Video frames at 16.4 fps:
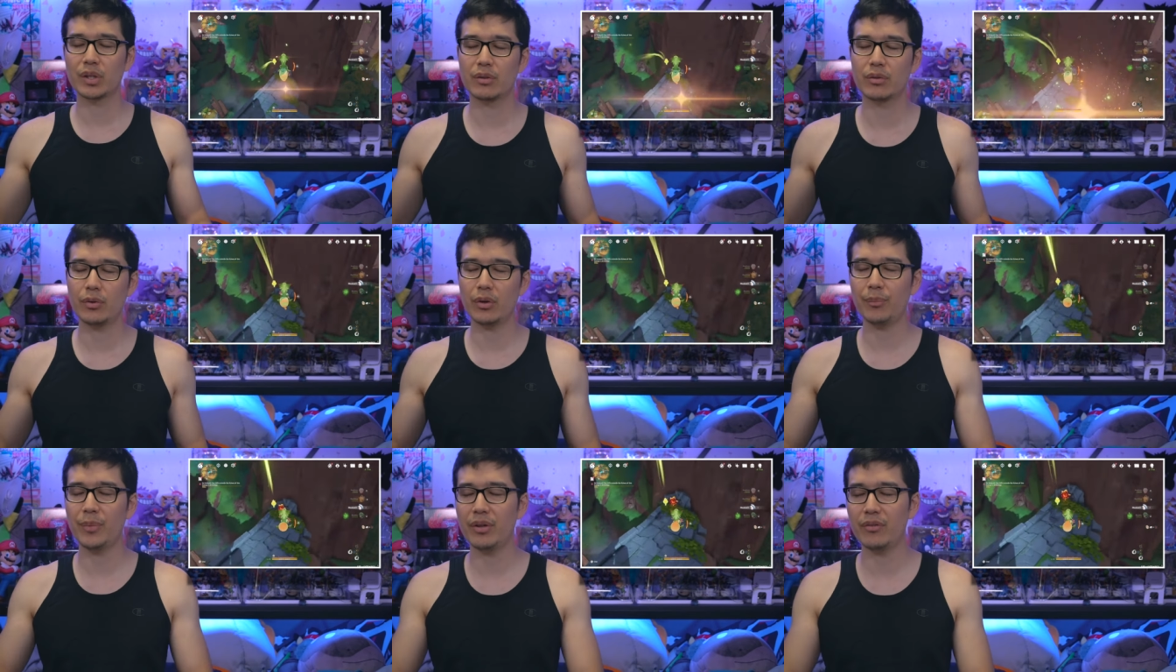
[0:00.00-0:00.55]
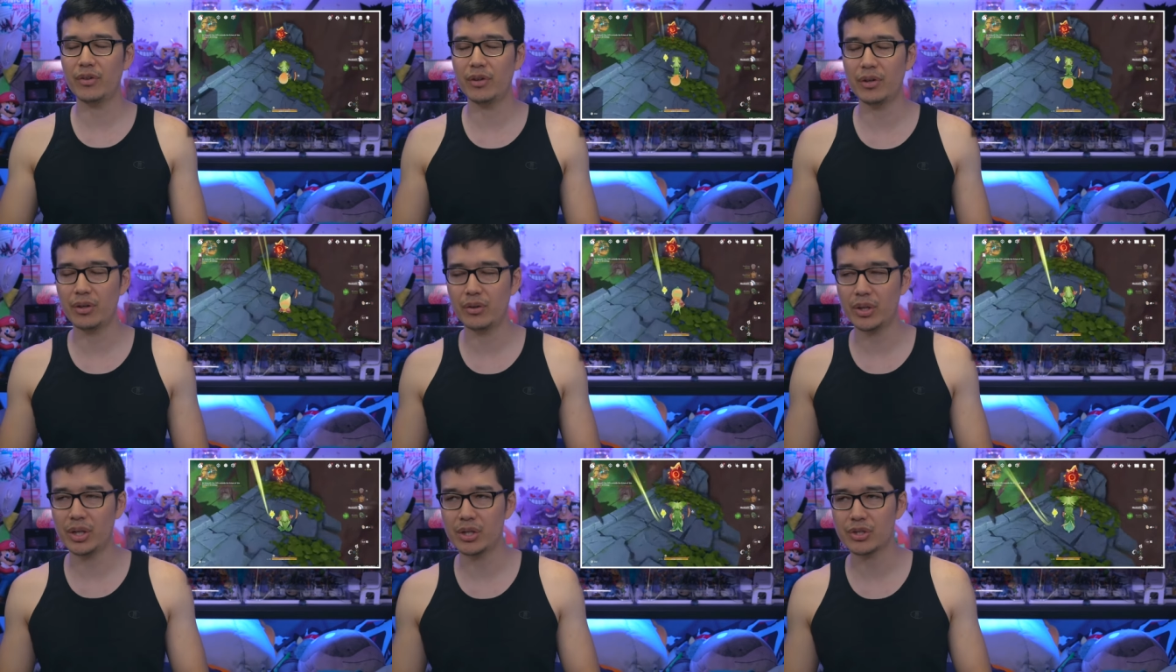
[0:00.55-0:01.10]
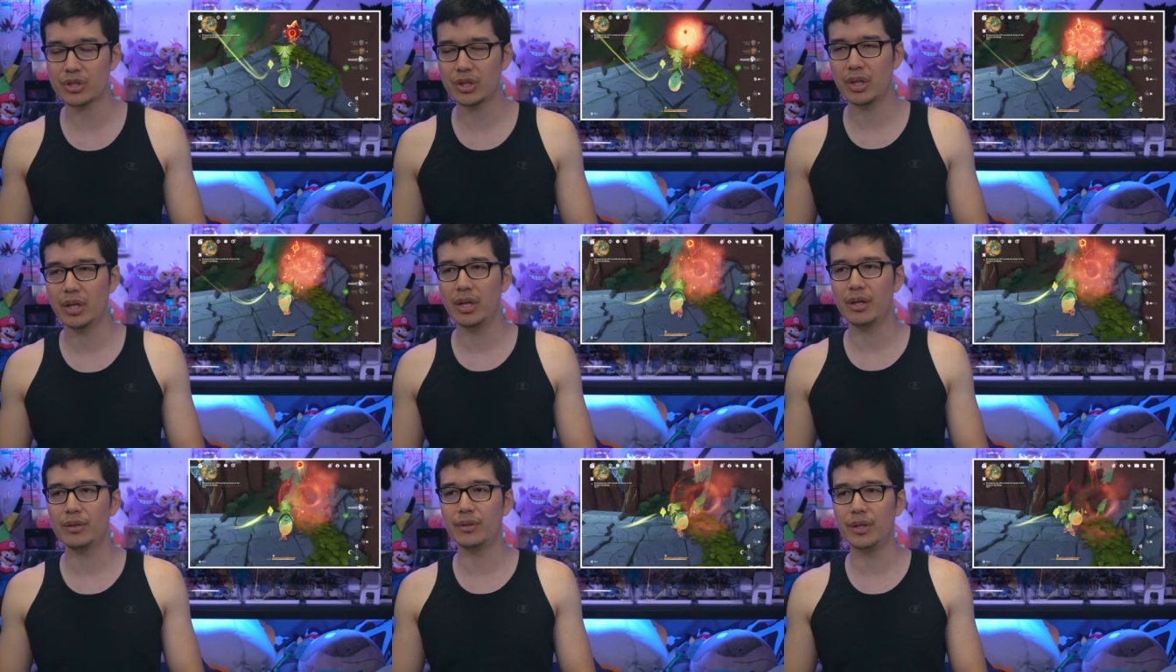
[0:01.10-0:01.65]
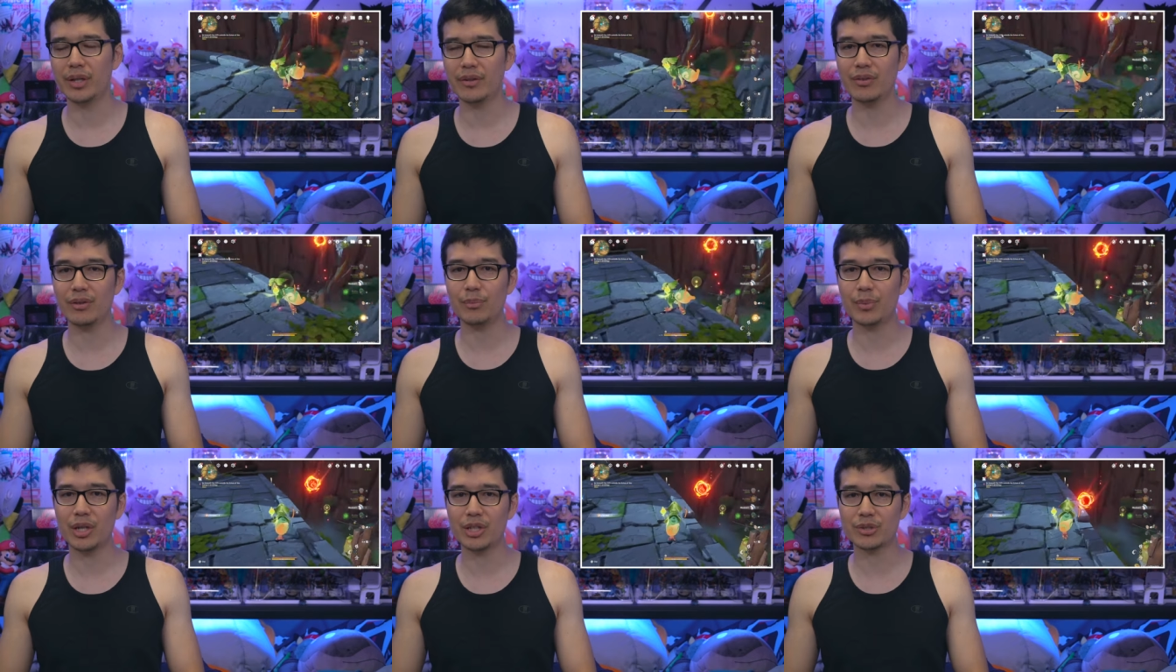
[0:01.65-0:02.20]
30 minute video ish. Thank you
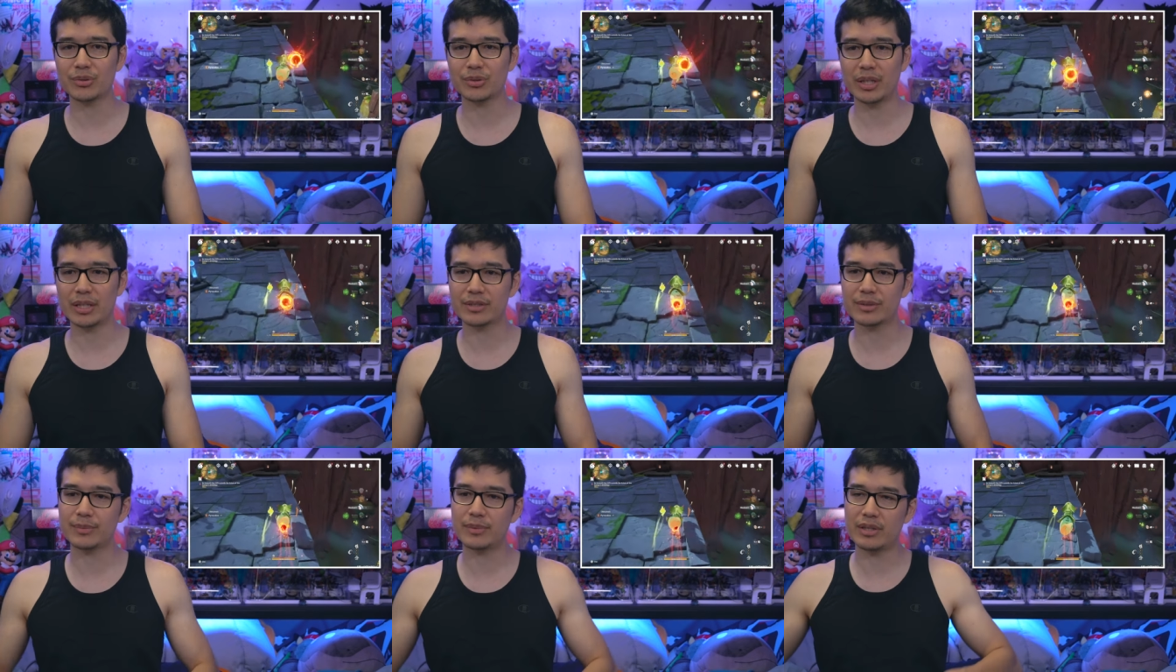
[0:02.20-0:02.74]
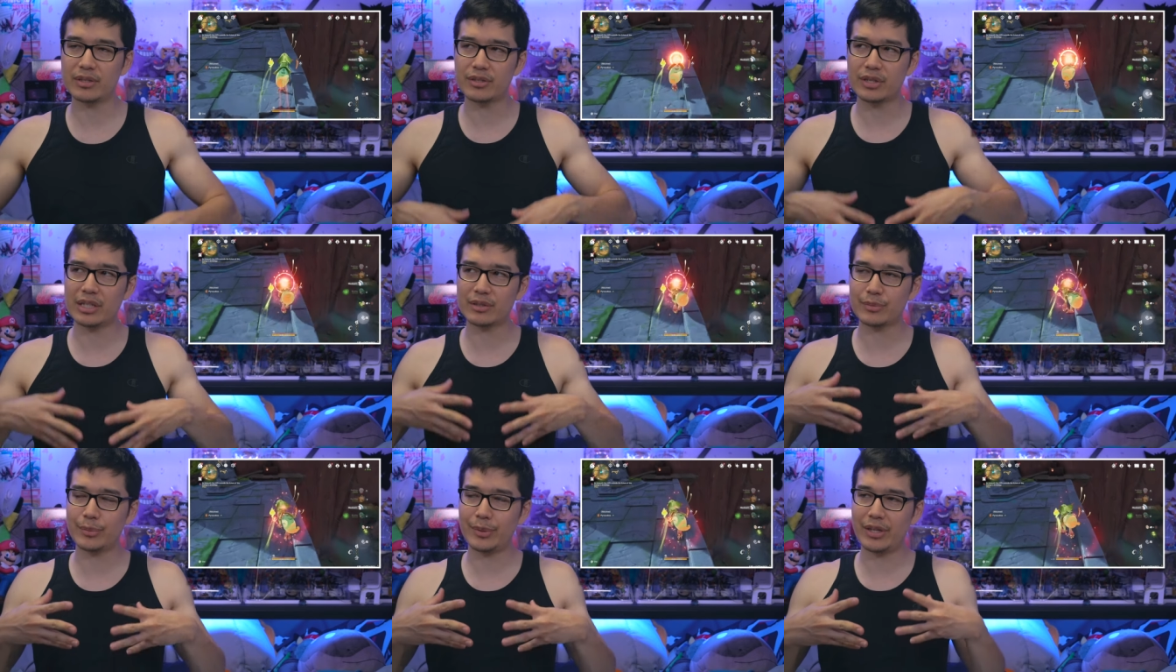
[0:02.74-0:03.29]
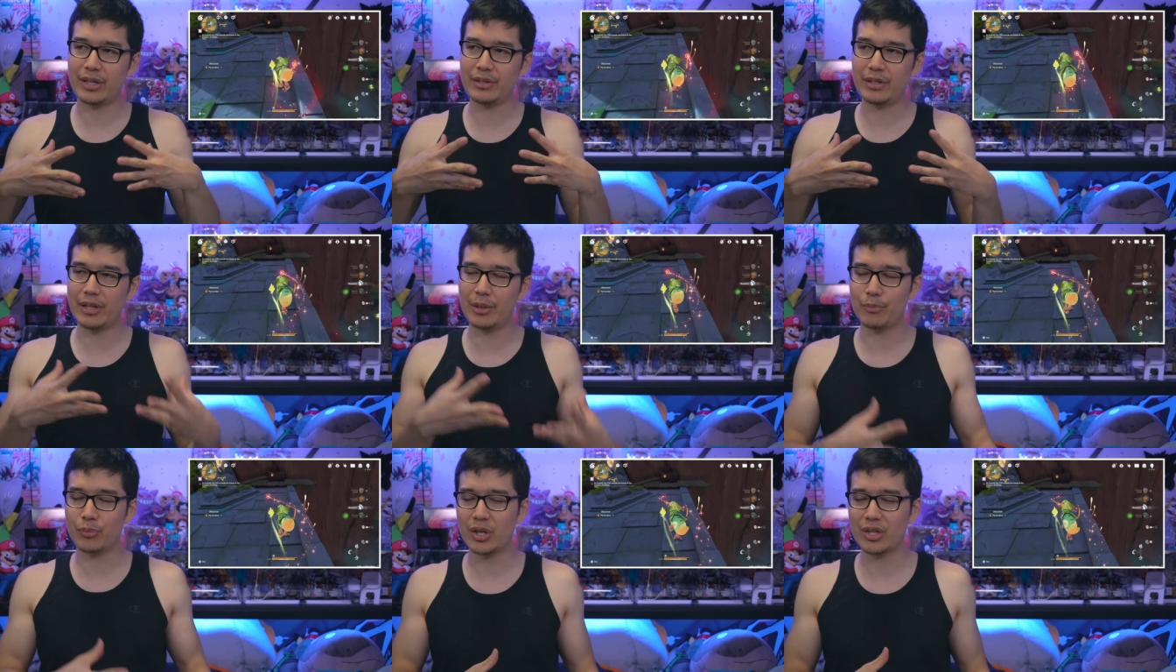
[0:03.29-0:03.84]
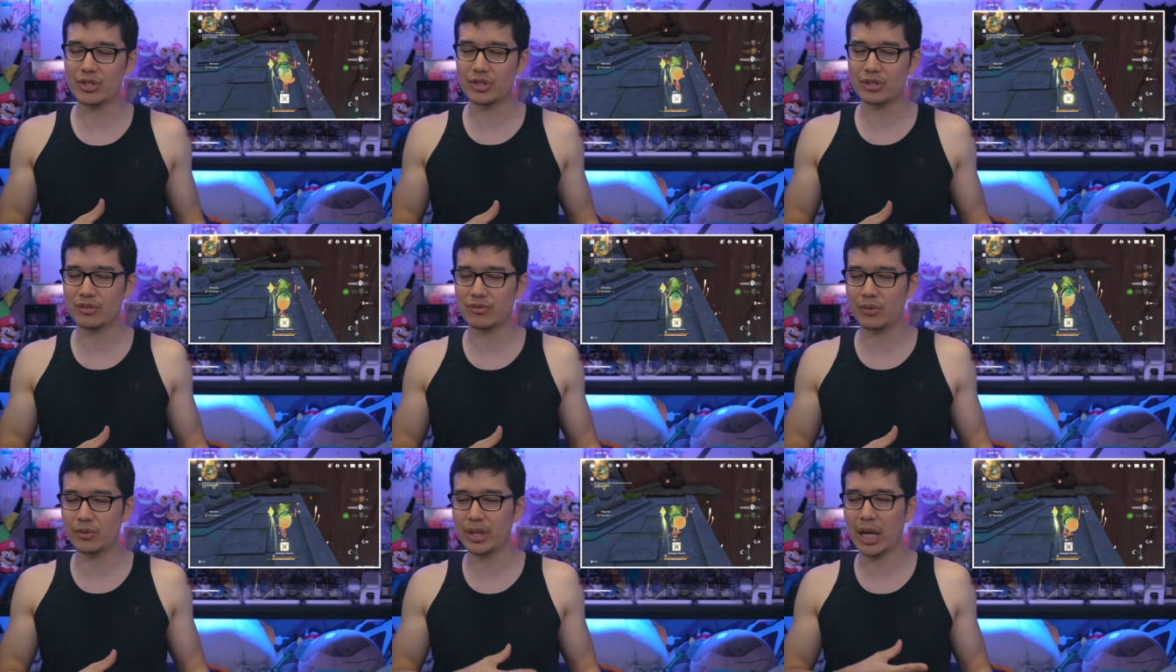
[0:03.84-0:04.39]
very much. this has been my impressions
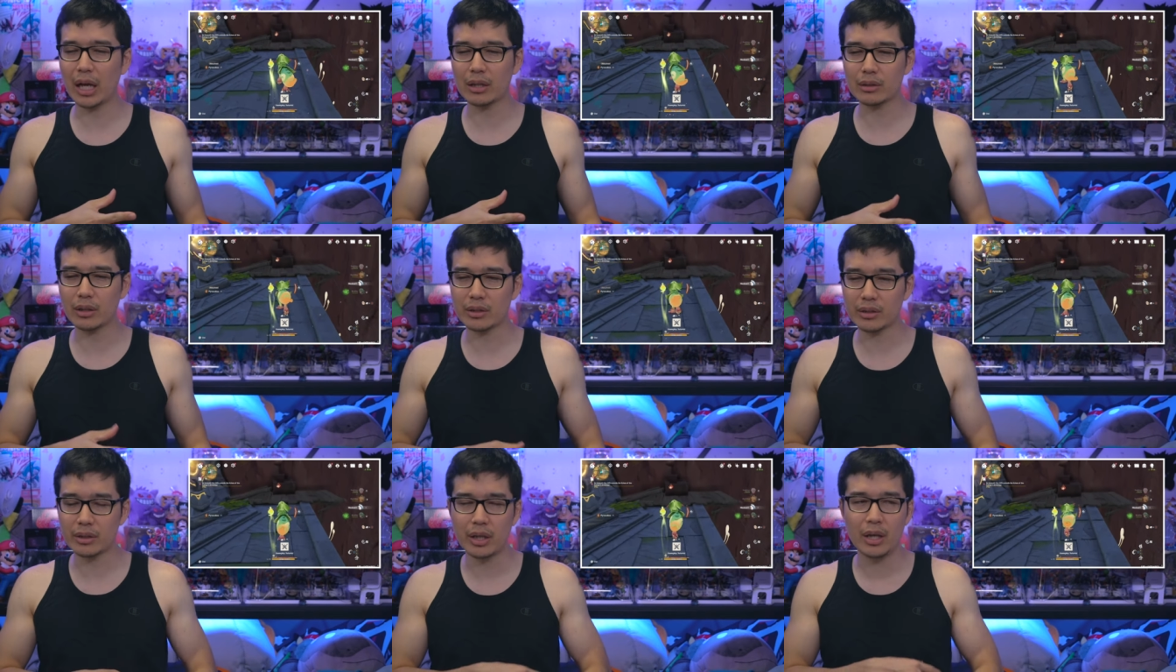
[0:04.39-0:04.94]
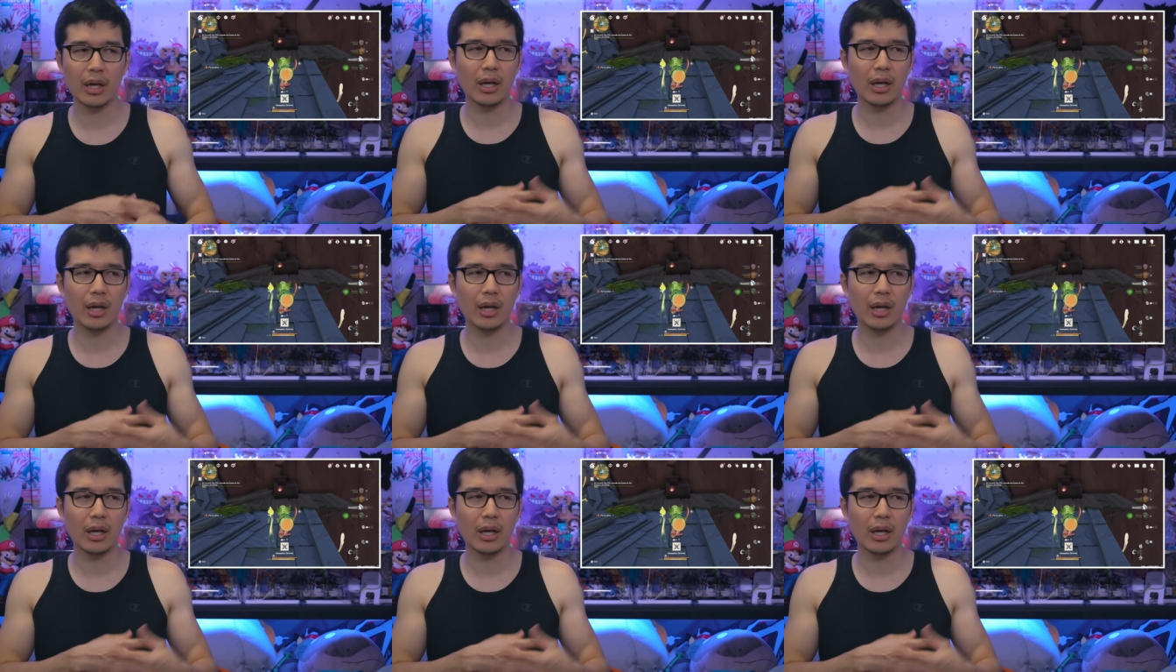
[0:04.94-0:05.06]
for Natlan.